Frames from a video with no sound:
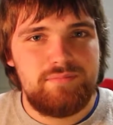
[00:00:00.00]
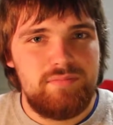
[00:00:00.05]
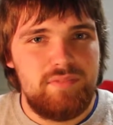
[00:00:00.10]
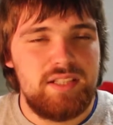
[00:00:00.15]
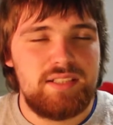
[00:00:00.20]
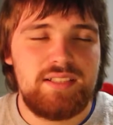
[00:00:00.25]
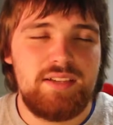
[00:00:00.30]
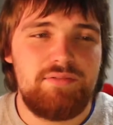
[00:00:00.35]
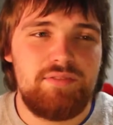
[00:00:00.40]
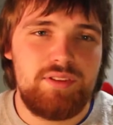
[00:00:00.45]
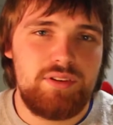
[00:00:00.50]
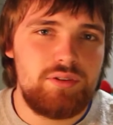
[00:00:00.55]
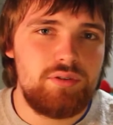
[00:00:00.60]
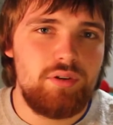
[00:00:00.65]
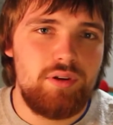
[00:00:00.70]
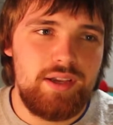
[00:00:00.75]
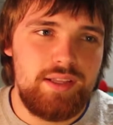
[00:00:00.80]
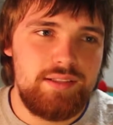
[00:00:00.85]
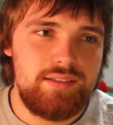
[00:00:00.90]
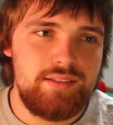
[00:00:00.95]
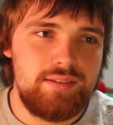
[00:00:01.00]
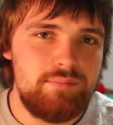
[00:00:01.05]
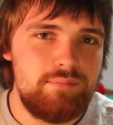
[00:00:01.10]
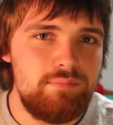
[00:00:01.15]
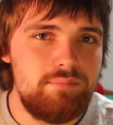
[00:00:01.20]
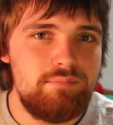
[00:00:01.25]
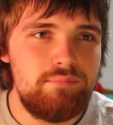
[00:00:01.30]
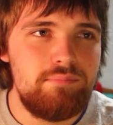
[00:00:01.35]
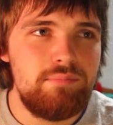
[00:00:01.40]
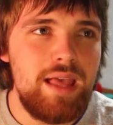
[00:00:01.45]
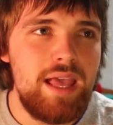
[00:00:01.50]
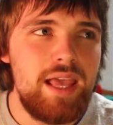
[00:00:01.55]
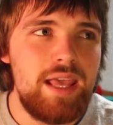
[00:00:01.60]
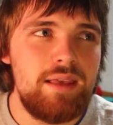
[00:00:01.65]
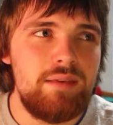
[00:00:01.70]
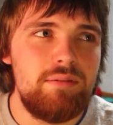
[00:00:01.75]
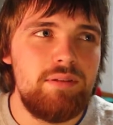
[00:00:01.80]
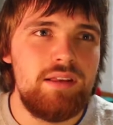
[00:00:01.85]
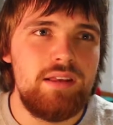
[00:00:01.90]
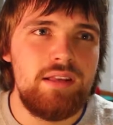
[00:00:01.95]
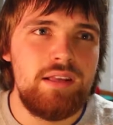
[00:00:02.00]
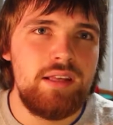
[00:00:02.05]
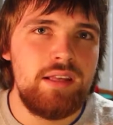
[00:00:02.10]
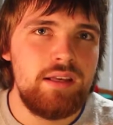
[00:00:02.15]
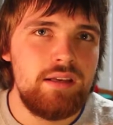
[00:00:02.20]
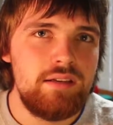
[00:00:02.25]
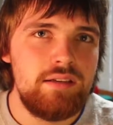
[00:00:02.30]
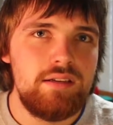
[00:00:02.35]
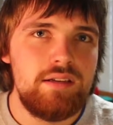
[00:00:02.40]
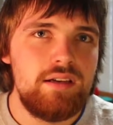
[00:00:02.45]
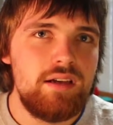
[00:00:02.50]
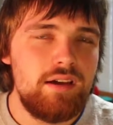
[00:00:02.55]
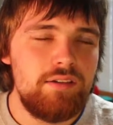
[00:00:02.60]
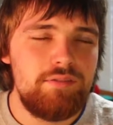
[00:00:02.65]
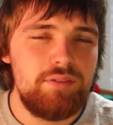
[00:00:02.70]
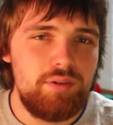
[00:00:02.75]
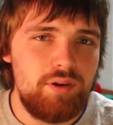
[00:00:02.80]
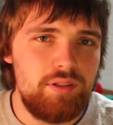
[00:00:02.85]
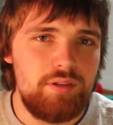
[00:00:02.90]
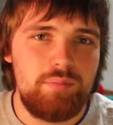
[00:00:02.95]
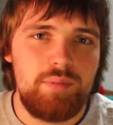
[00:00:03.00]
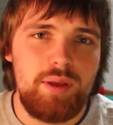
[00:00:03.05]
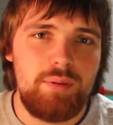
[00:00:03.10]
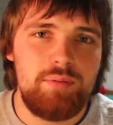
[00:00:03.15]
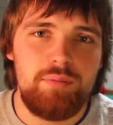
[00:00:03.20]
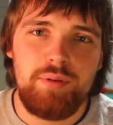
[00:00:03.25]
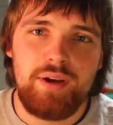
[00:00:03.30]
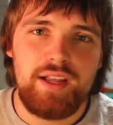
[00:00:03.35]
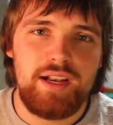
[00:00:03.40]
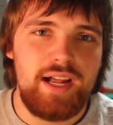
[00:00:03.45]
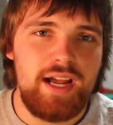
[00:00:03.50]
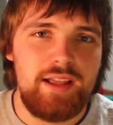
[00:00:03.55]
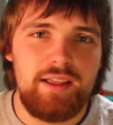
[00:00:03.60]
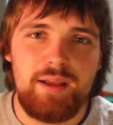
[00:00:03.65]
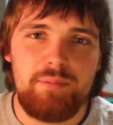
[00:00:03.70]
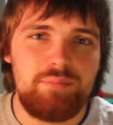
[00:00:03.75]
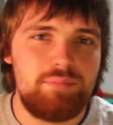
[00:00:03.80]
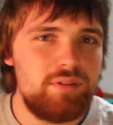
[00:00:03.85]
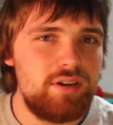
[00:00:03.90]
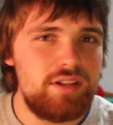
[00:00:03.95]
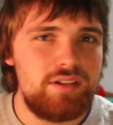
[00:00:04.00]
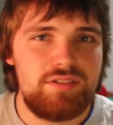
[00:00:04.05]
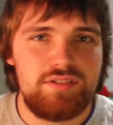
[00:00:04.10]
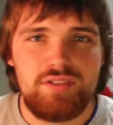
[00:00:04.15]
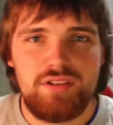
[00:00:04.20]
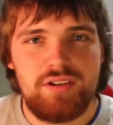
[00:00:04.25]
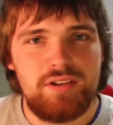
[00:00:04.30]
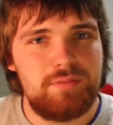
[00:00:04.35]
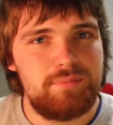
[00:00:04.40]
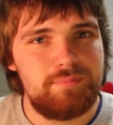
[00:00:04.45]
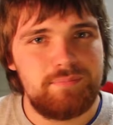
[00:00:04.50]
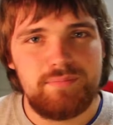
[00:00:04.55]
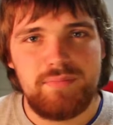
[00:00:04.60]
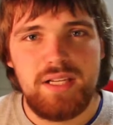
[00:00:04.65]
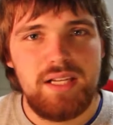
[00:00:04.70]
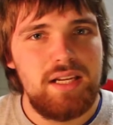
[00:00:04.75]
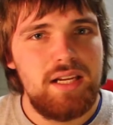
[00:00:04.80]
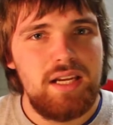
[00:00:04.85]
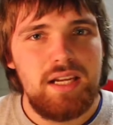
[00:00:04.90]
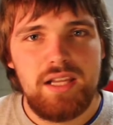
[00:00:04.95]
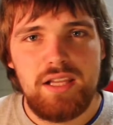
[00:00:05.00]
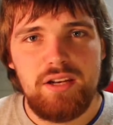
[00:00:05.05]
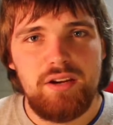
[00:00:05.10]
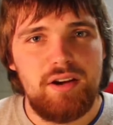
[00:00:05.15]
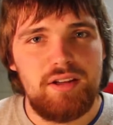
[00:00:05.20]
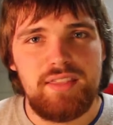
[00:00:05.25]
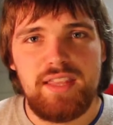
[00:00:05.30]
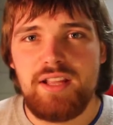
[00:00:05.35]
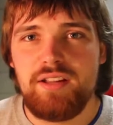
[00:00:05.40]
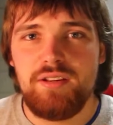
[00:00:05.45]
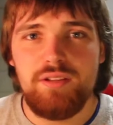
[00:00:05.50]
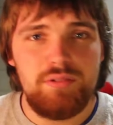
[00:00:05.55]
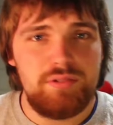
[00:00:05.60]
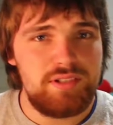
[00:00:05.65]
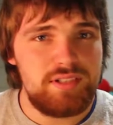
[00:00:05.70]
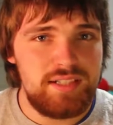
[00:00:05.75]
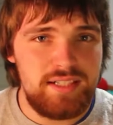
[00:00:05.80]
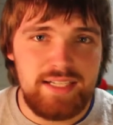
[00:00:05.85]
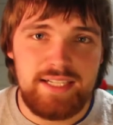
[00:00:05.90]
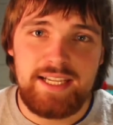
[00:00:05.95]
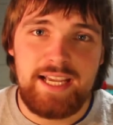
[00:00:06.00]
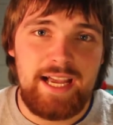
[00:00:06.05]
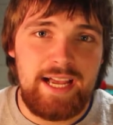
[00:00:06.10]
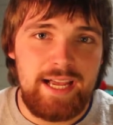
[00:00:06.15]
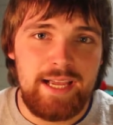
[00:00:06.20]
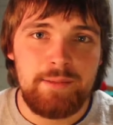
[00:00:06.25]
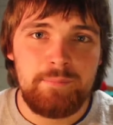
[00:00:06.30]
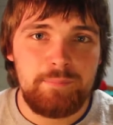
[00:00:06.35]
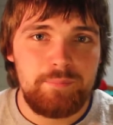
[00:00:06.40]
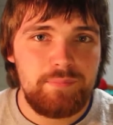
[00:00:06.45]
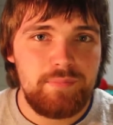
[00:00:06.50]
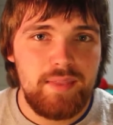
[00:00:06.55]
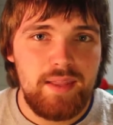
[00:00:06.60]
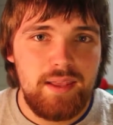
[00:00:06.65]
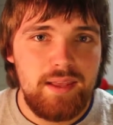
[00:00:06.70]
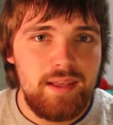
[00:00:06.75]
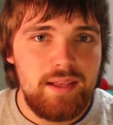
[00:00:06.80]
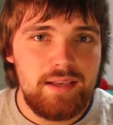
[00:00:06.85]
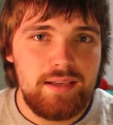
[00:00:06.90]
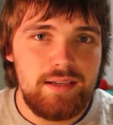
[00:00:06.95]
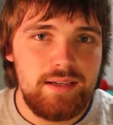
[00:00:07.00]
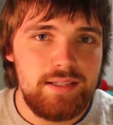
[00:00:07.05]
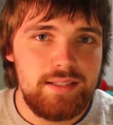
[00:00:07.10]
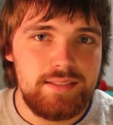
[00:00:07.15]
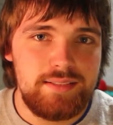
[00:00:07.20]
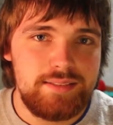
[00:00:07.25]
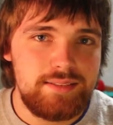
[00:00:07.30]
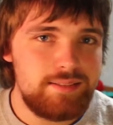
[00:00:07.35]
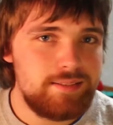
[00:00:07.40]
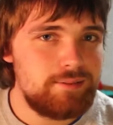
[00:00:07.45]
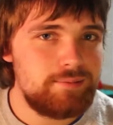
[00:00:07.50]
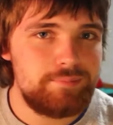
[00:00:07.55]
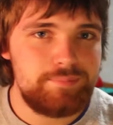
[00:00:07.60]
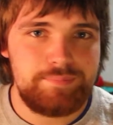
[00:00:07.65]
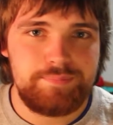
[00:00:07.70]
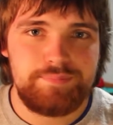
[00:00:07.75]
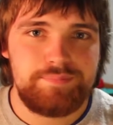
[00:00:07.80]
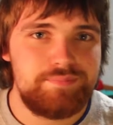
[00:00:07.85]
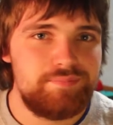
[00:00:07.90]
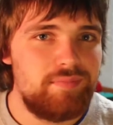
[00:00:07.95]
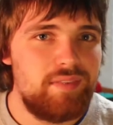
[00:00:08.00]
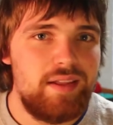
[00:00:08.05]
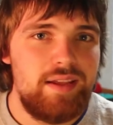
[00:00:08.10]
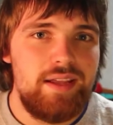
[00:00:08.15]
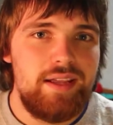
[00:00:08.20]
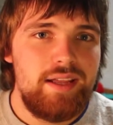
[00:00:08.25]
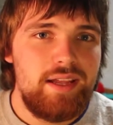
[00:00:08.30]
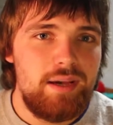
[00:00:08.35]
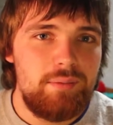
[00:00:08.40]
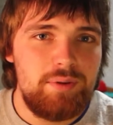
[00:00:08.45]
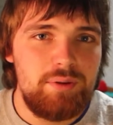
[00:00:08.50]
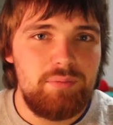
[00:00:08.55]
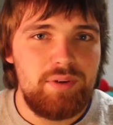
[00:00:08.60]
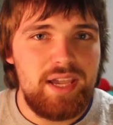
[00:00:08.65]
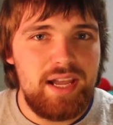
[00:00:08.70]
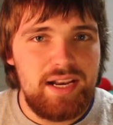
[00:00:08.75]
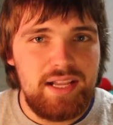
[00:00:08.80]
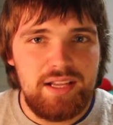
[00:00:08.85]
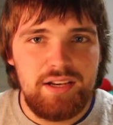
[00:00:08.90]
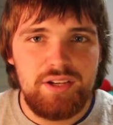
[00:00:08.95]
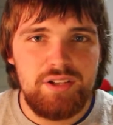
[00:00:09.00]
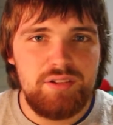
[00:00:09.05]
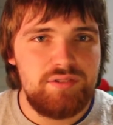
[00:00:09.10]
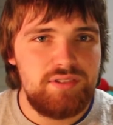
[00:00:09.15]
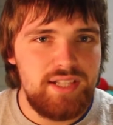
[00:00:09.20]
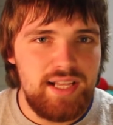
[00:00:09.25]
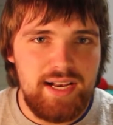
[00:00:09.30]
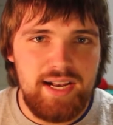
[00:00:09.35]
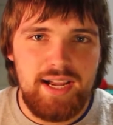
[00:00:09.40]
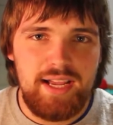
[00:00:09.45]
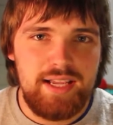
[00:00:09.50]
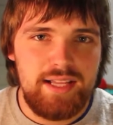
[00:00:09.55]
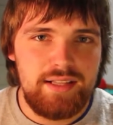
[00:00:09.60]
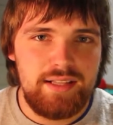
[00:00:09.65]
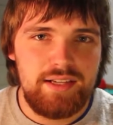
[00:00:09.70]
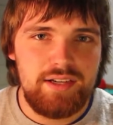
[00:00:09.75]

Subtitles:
Except for the droids and maybe a few other people, but I'm pretty sure, you know, I think Luke's gonna die, because, I mean, we got to get a new Jedi in